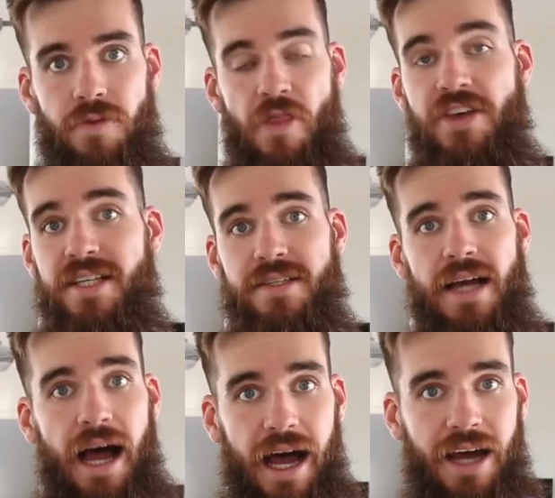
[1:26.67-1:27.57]
This is a
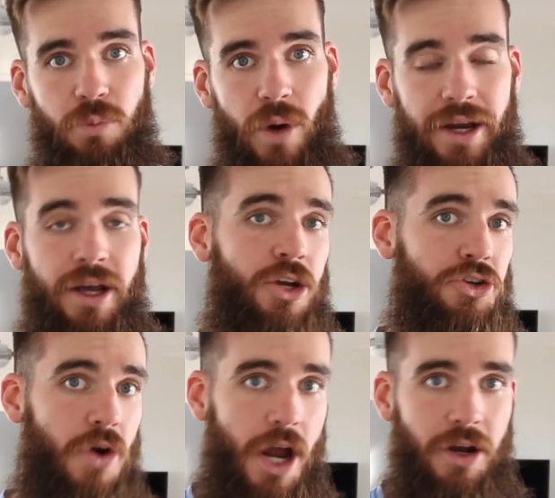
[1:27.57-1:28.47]
hard one.
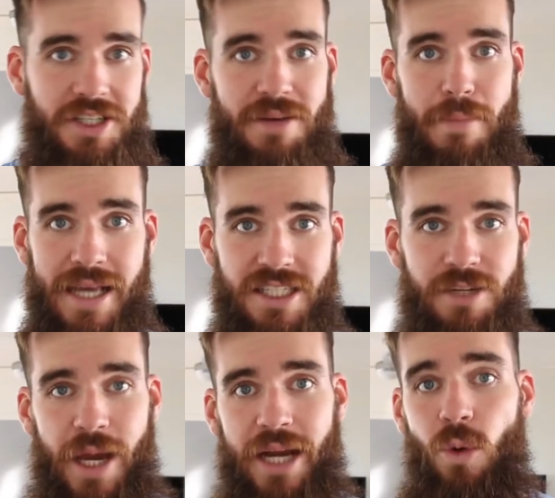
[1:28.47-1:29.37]
Try not to
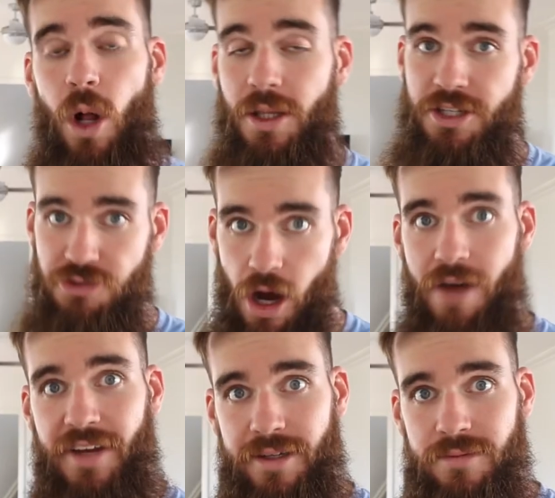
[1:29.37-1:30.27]
masturbate while you're
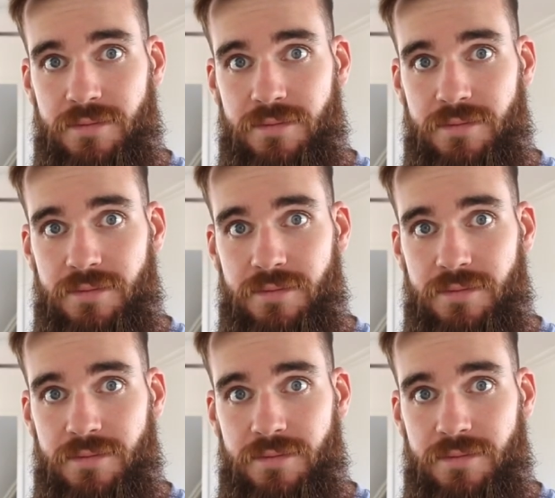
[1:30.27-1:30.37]
driving.